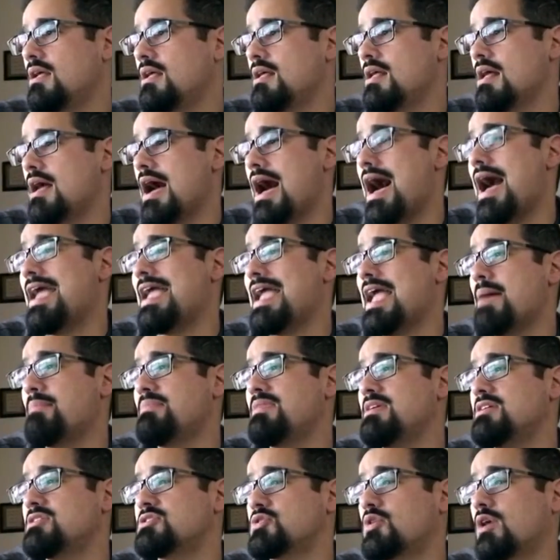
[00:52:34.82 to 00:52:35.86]
I am
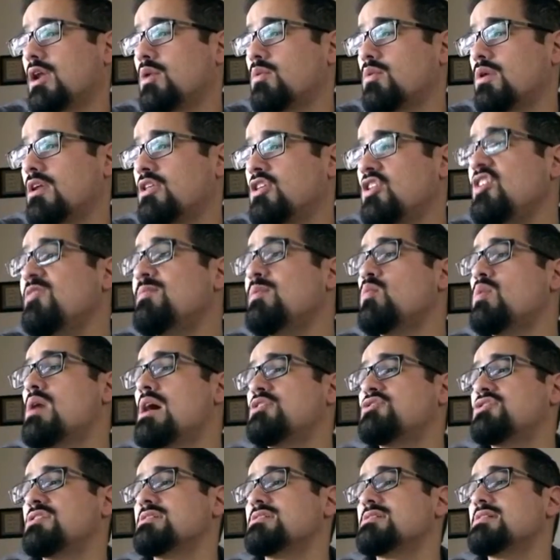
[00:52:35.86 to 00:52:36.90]
the Azorean One. You've been
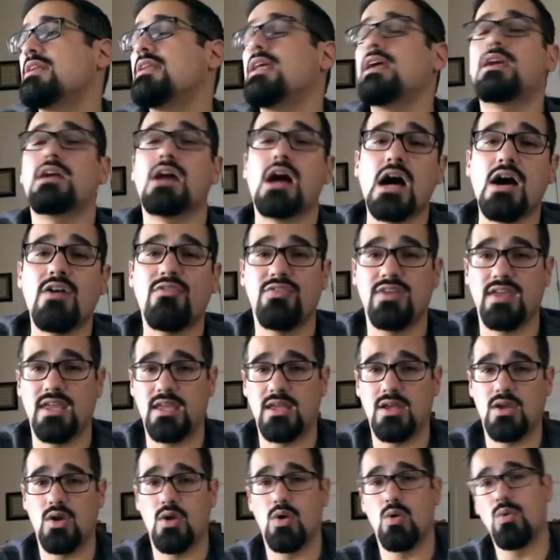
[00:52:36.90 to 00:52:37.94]
watching Sunday Coffee
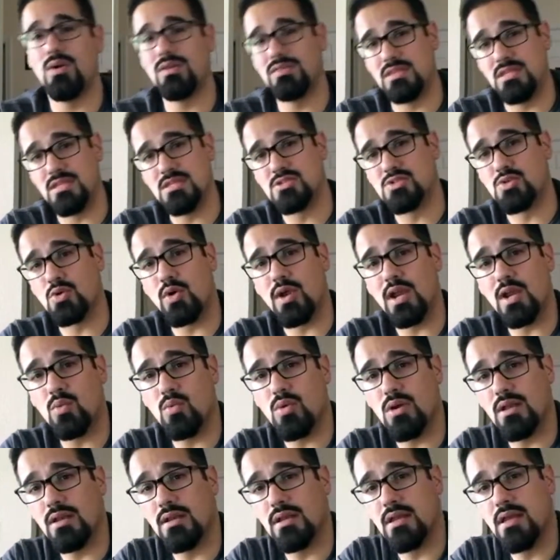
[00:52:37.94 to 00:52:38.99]
with the Azorean
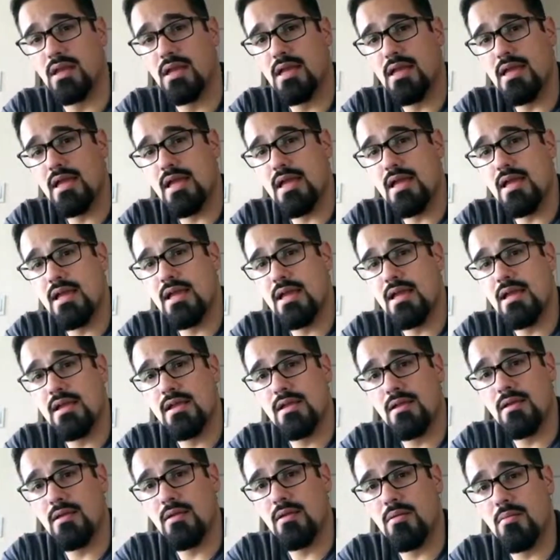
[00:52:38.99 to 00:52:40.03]
One.
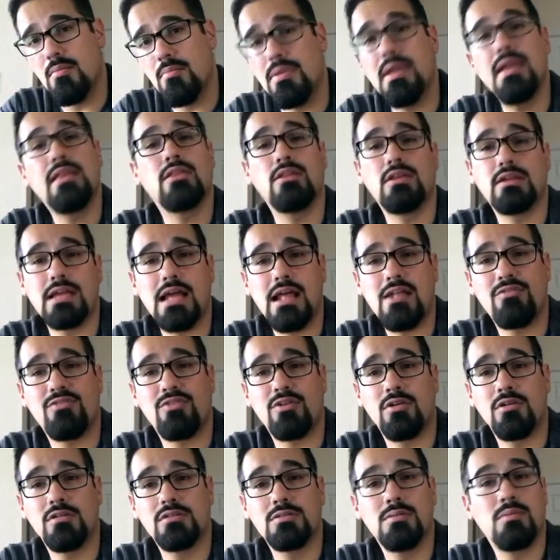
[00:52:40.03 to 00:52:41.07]
Be on the lookout
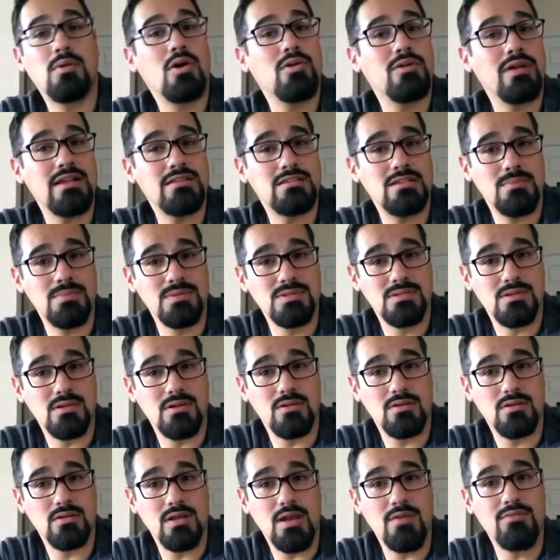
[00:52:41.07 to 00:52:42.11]
for tomorrow night's
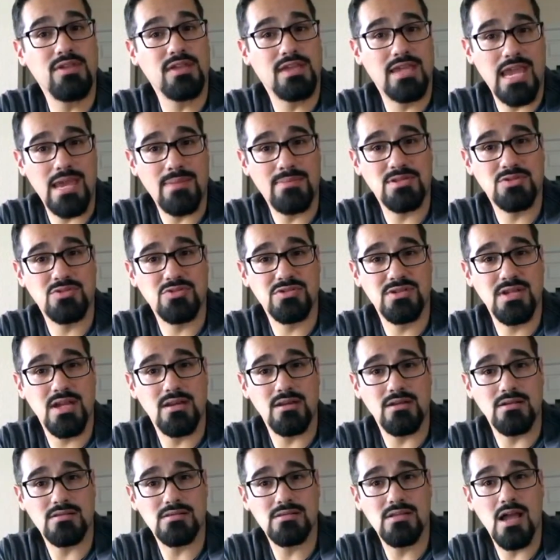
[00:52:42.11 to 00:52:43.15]
episode of the Capeless
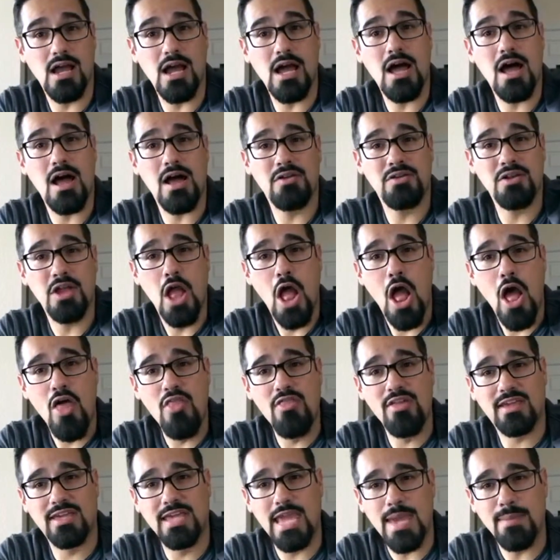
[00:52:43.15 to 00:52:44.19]
Crusaders on
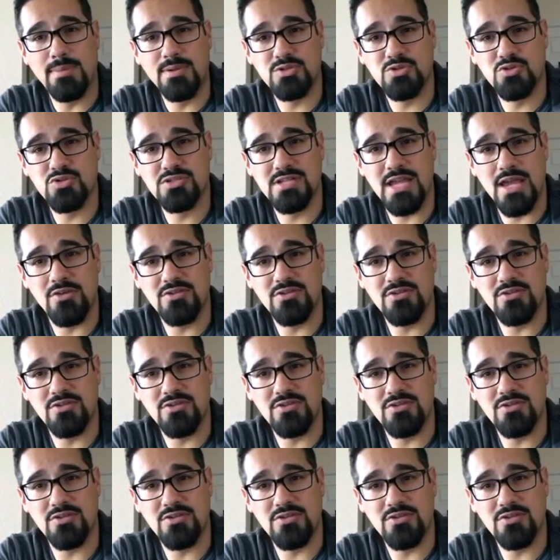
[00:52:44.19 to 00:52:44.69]
the Capeless Crusaders